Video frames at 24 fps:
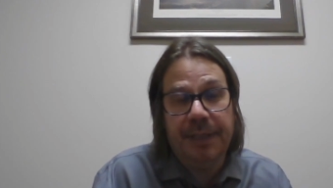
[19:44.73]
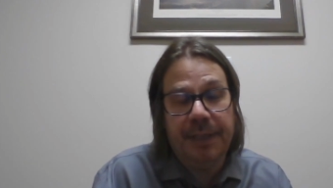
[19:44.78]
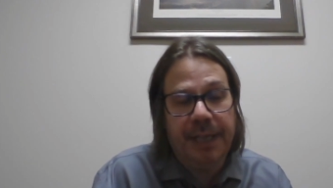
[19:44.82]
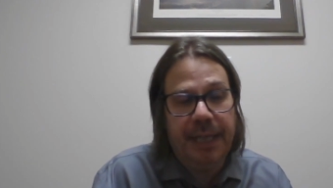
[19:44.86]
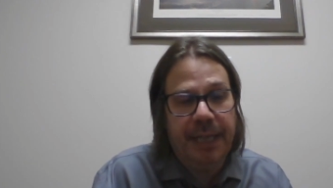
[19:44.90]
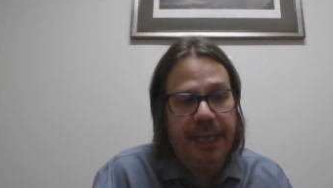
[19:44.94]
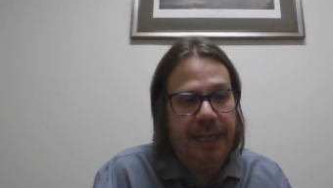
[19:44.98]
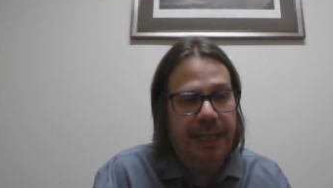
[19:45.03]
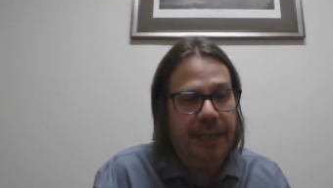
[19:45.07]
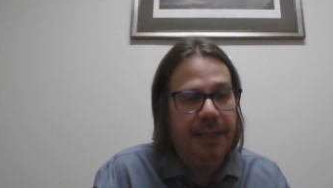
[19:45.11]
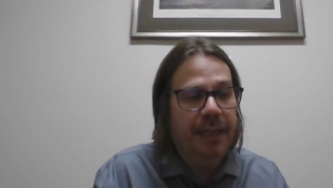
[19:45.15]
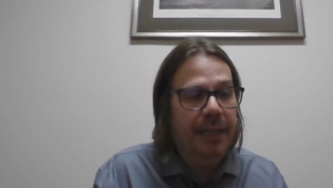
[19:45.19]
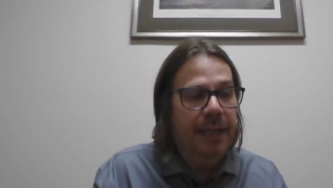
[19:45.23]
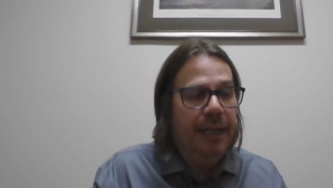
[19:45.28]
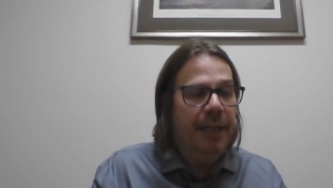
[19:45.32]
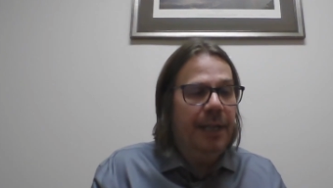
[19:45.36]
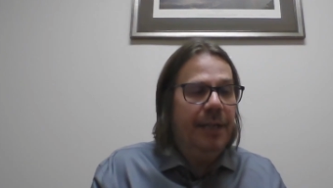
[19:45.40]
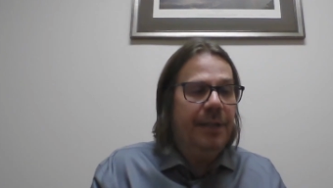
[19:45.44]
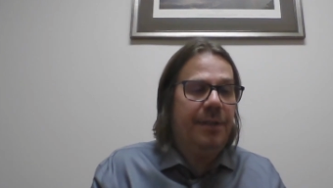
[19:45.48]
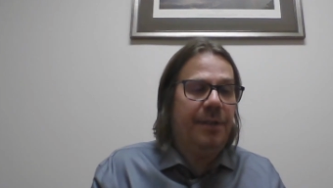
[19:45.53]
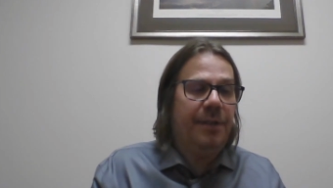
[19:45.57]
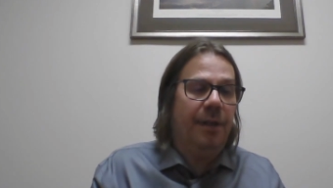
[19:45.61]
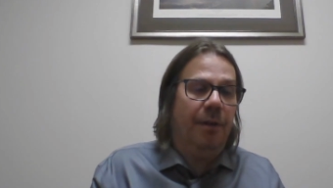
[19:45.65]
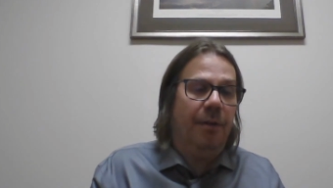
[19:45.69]
to get it.
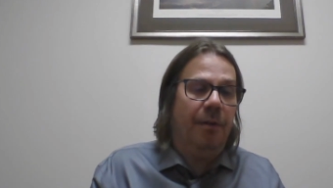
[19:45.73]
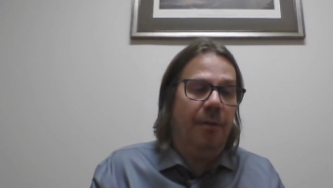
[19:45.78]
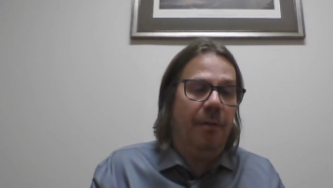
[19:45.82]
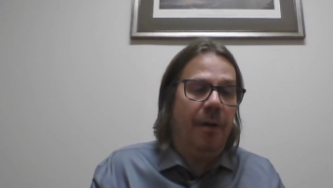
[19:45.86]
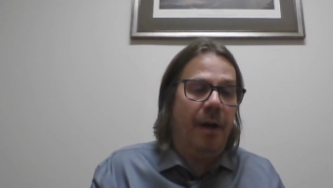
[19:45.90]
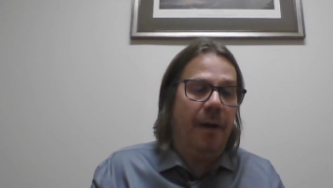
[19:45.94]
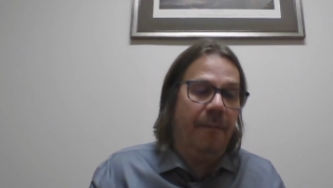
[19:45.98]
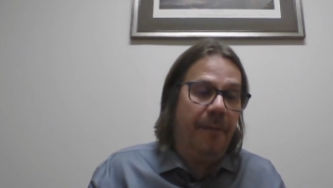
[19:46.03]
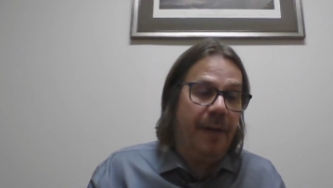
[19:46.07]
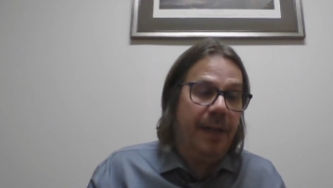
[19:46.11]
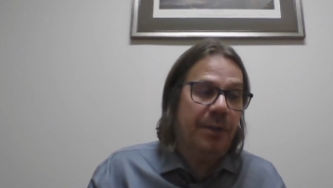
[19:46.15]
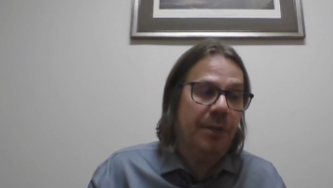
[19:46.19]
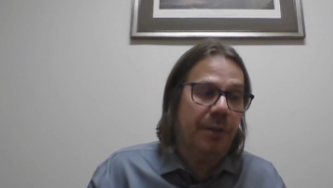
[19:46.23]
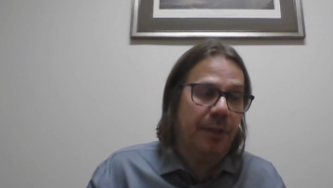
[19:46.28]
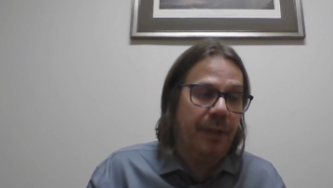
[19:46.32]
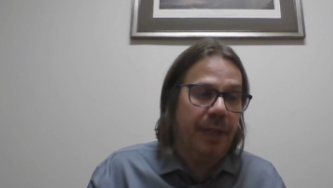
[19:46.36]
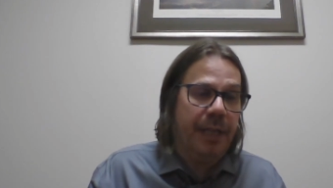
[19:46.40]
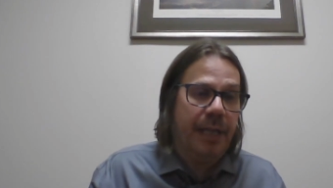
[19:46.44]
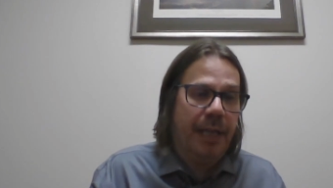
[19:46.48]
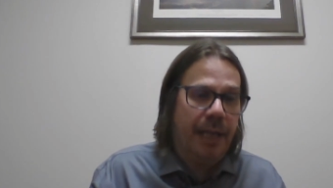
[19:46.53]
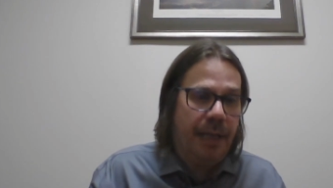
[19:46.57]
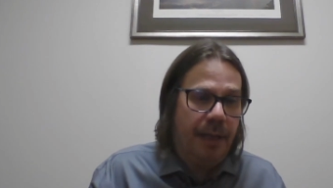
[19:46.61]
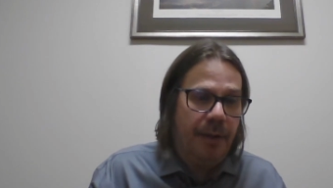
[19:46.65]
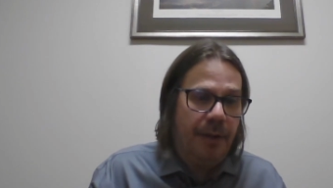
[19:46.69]
So
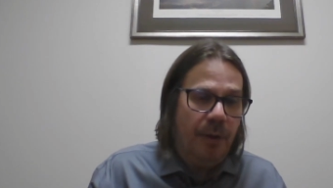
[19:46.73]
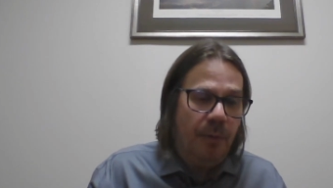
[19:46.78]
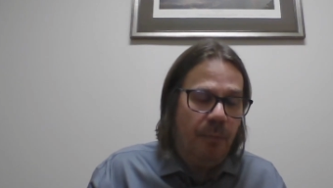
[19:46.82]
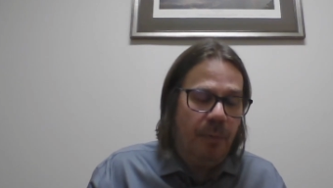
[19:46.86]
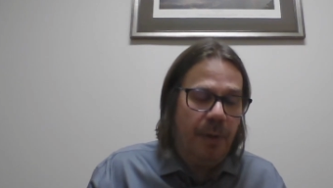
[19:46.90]
eventually,